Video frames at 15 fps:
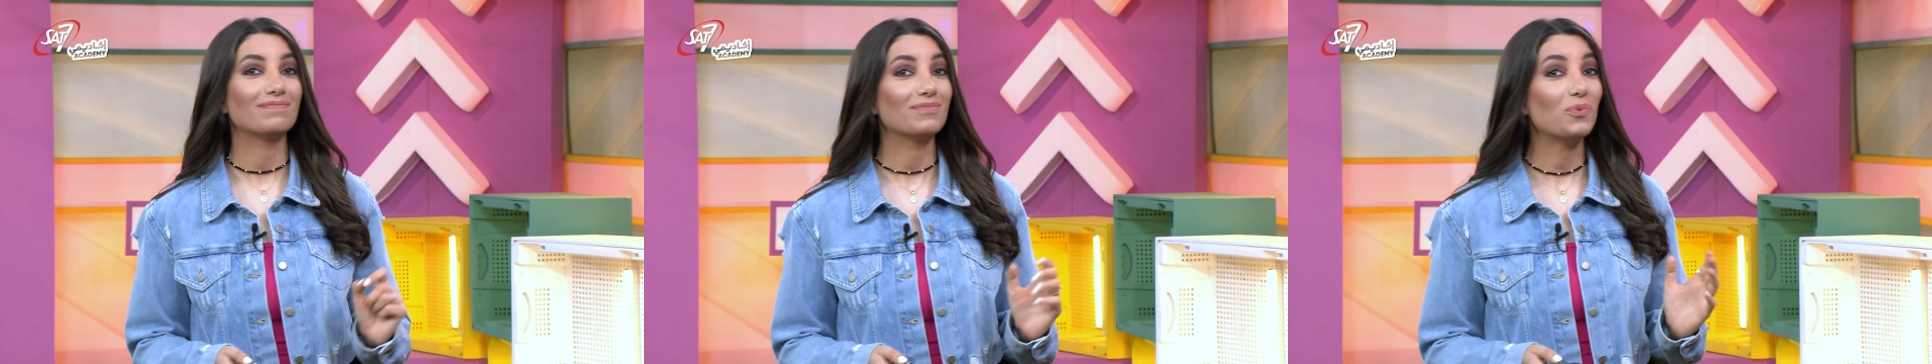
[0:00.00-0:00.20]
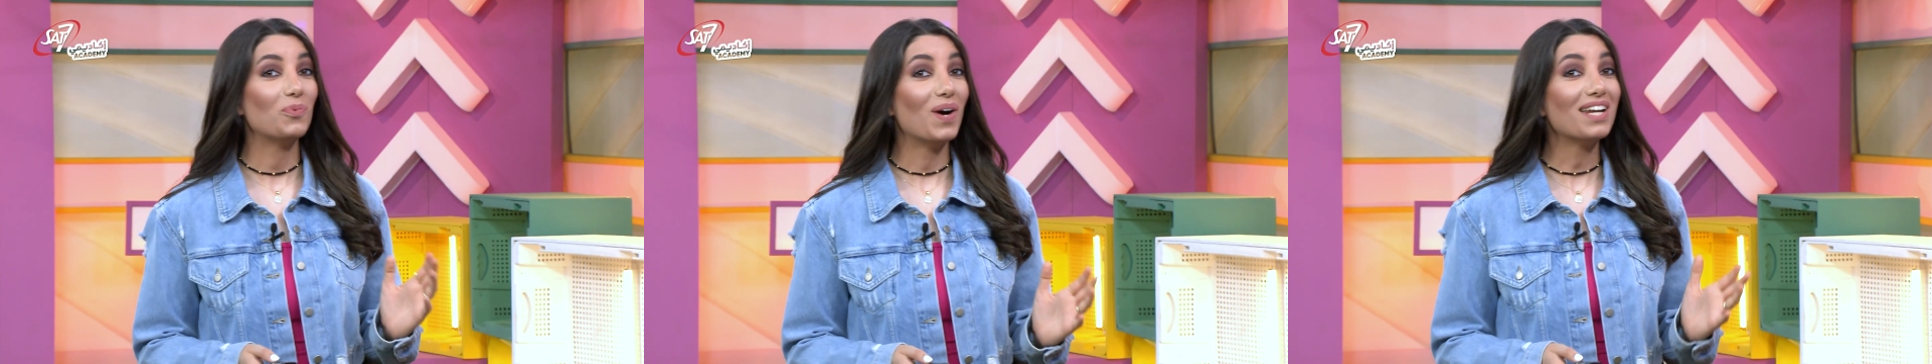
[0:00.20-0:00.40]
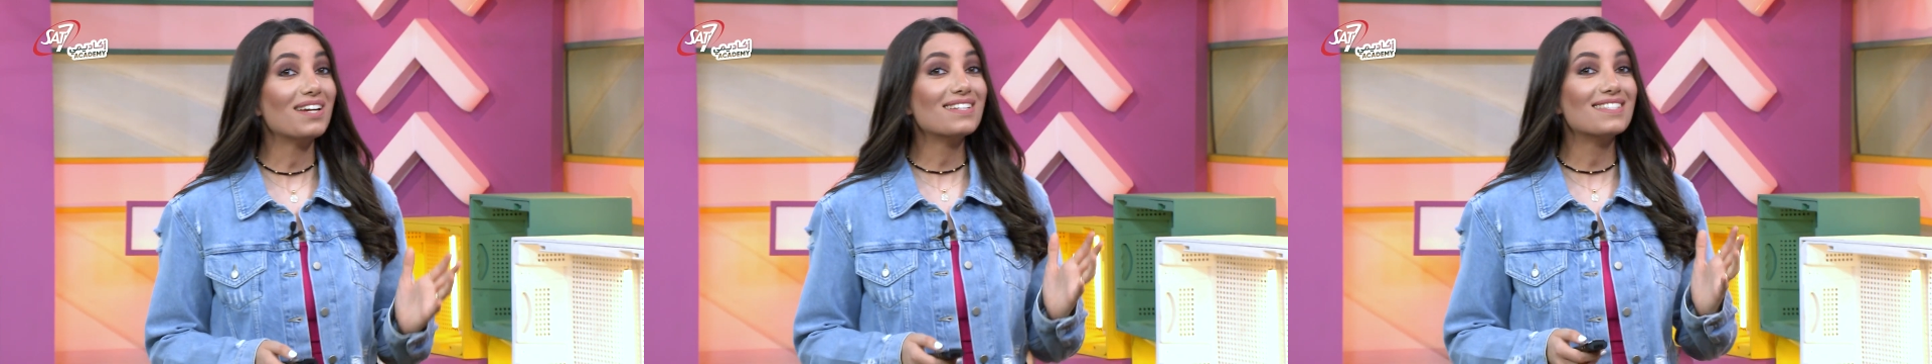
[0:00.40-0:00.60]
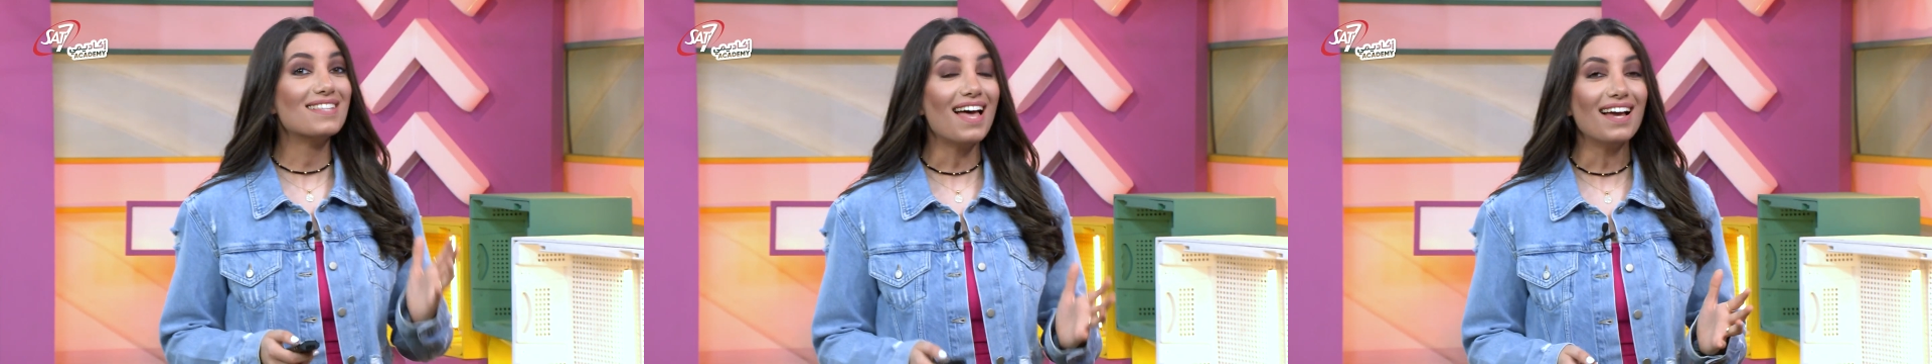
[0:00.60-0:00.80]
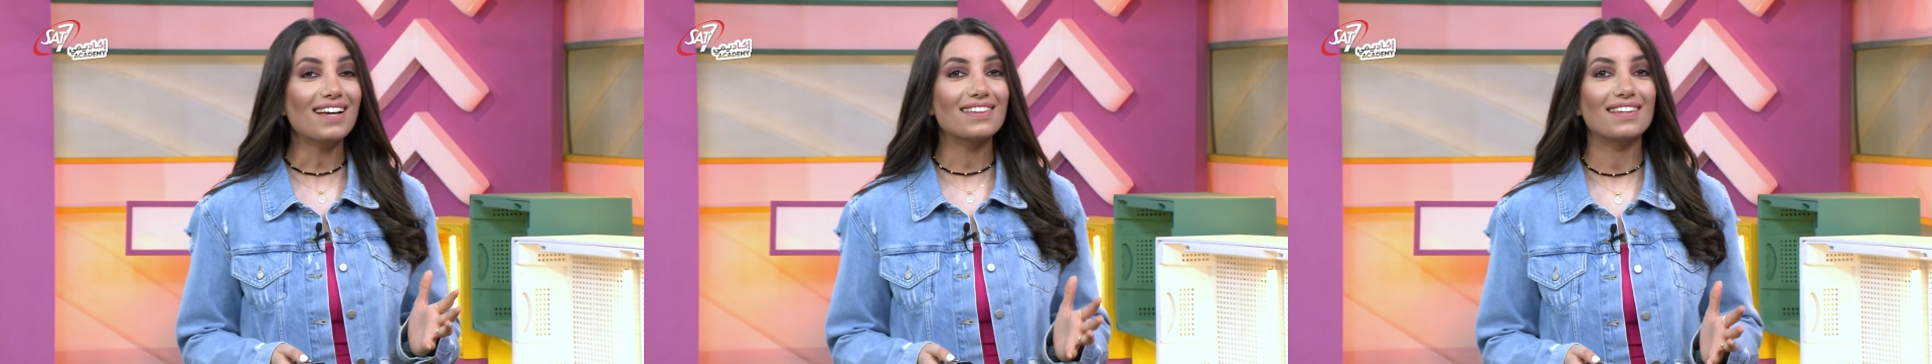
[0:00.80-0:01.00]
What
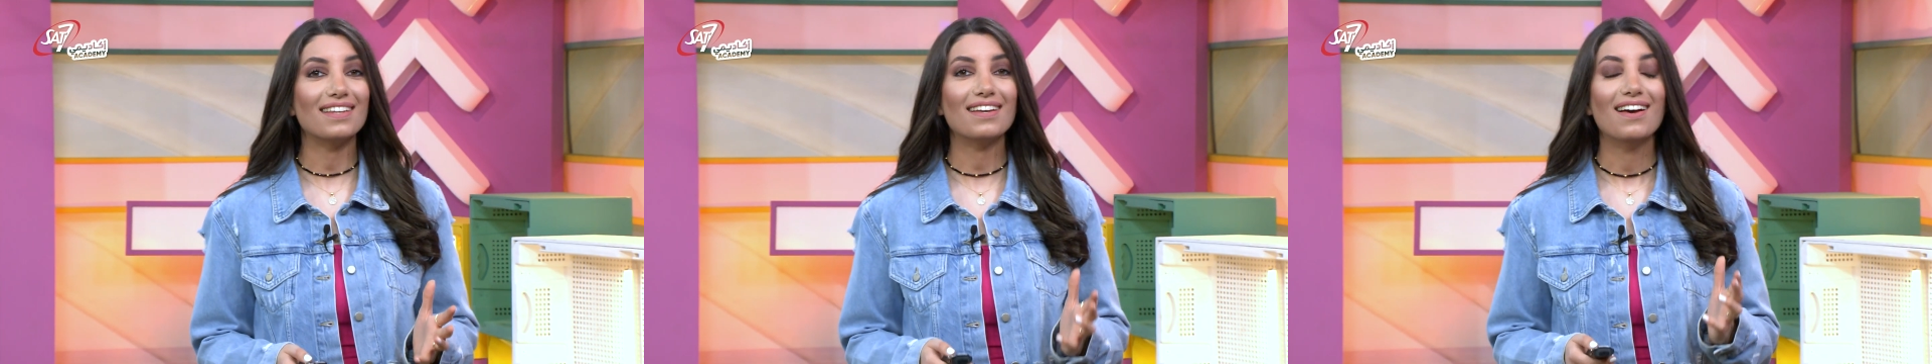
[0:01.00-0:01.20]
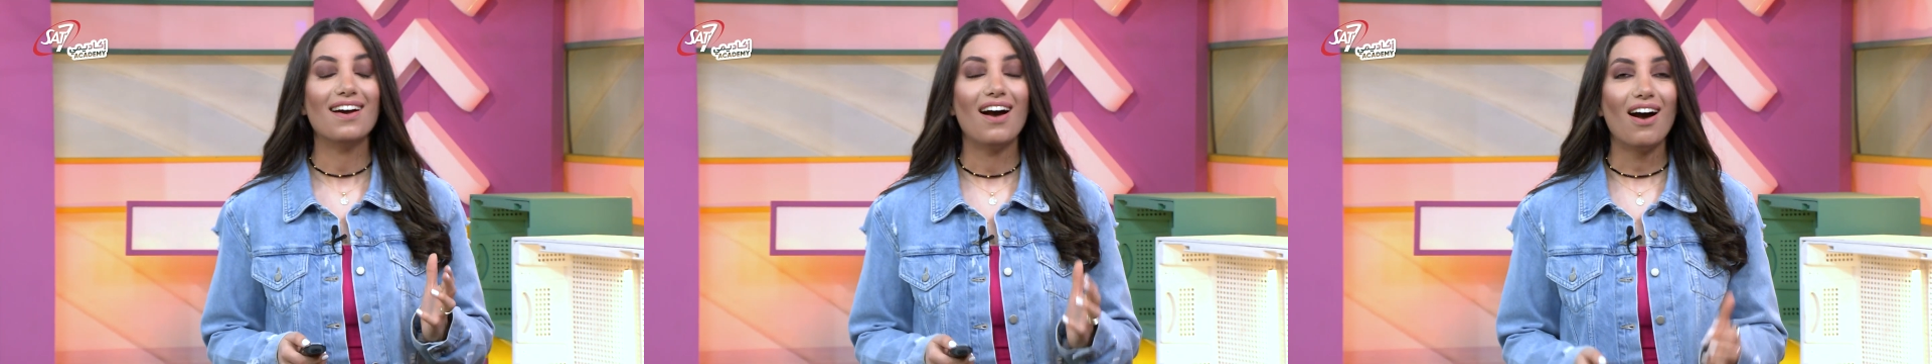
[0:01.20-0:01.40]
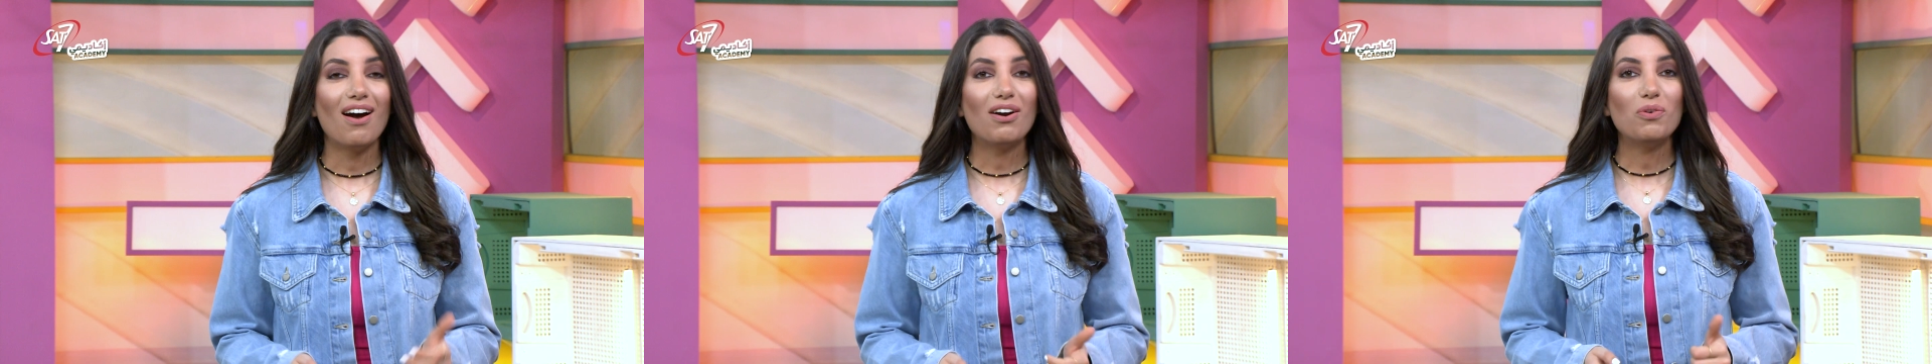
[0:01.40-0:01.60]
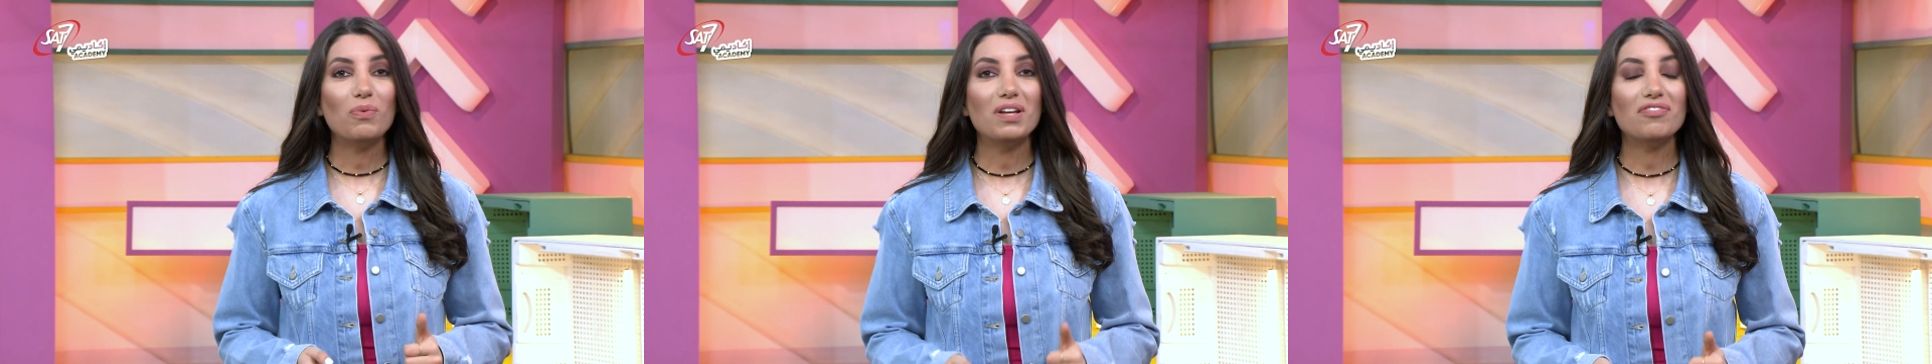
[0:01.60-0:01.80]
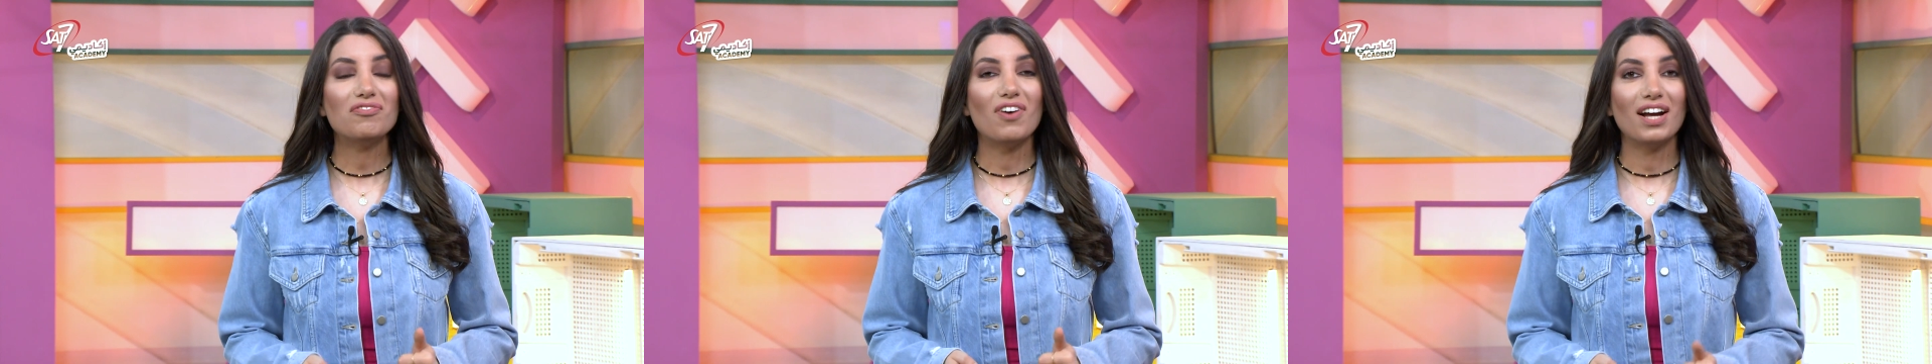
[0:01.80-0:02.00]
exactly are
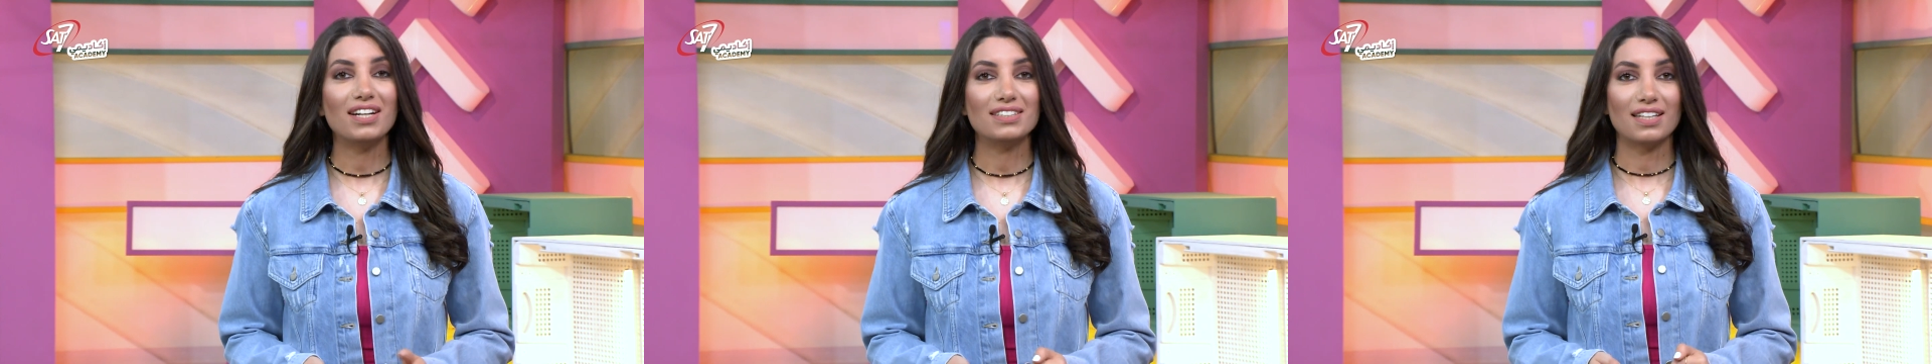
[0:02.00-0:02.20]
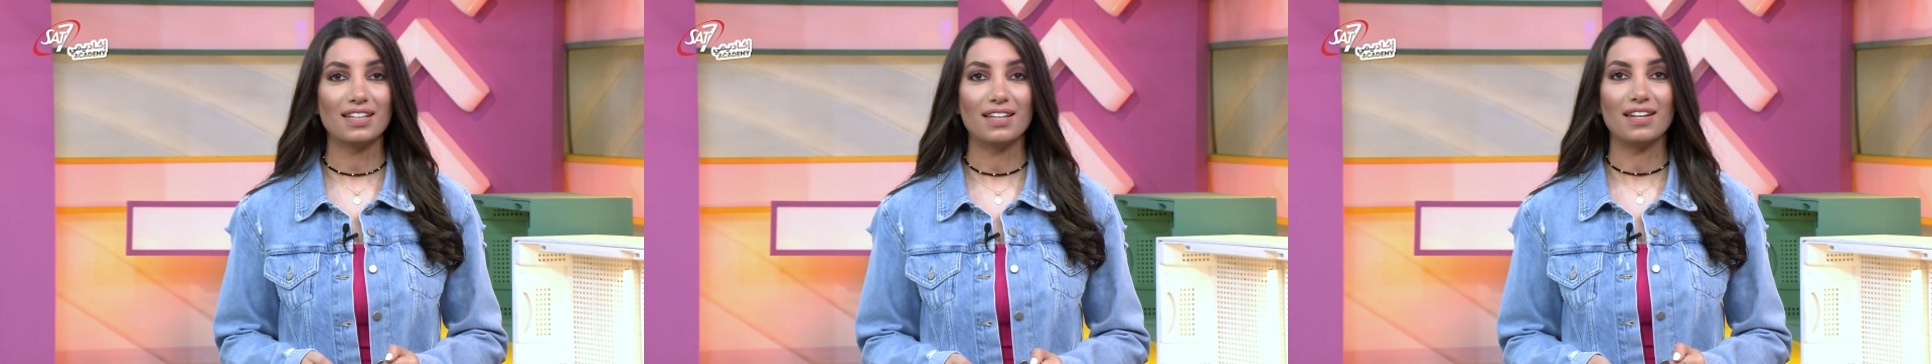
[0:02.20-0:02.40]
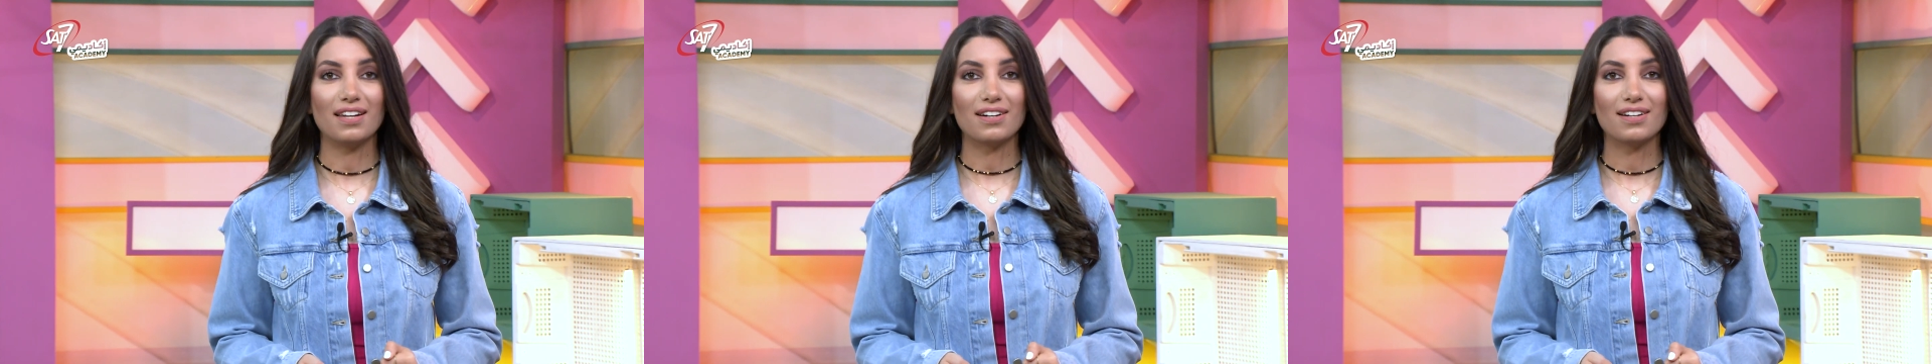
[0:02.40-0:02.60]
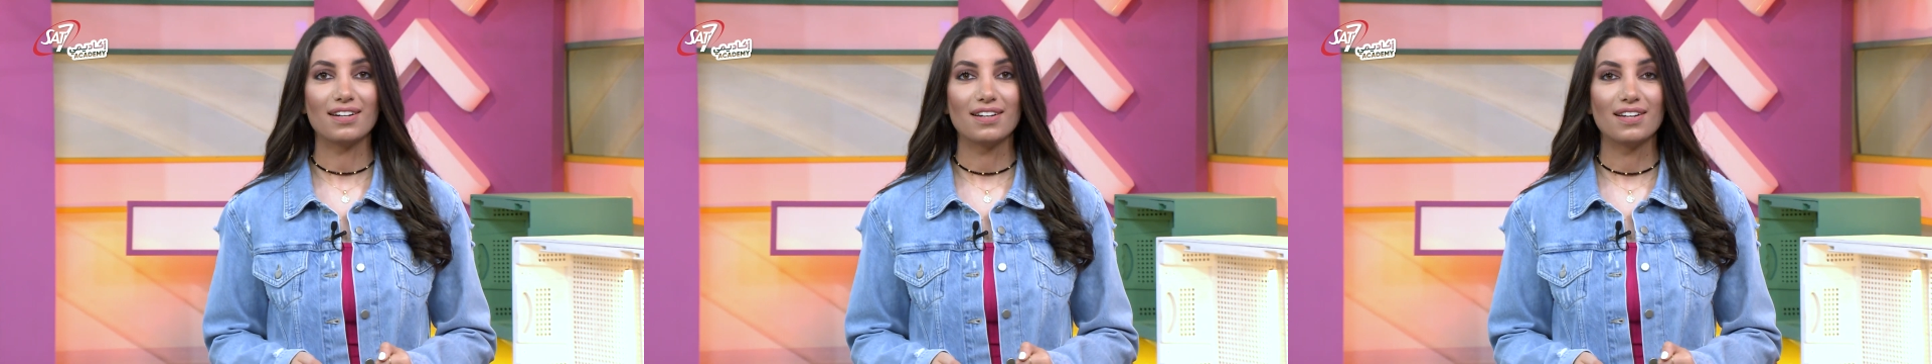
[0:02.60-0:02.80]
we finding here?